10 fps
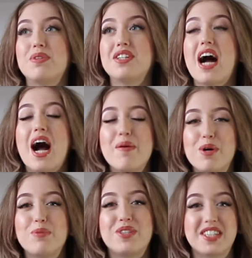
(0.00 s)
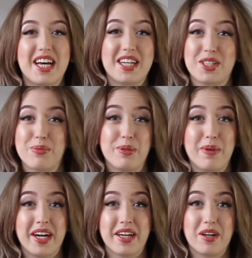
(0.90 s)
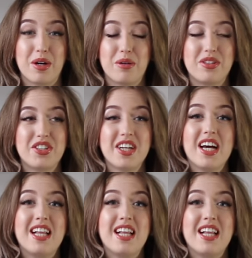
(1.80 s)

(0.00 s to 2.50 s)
but I'm obsessed with buying coats.